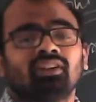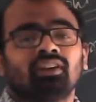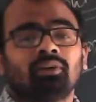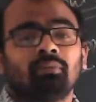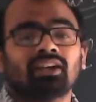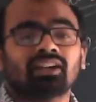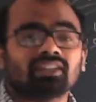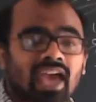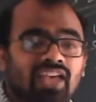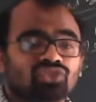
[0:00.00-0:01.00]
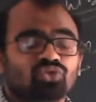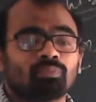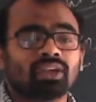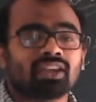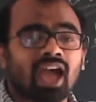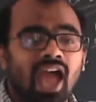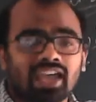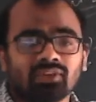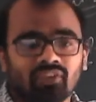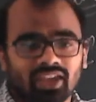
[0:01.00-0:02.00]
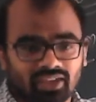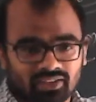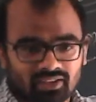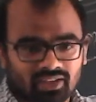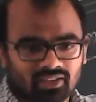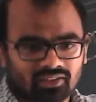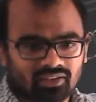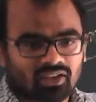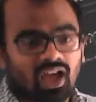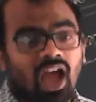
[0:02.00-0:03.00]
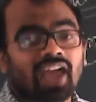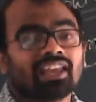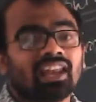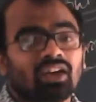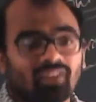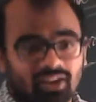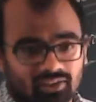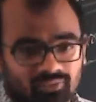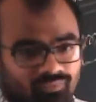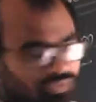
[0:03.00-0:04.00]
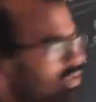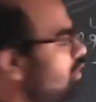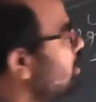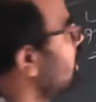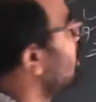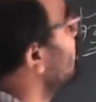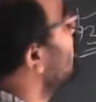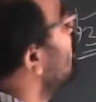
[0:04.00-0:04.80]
But it has to be in high level. Okay.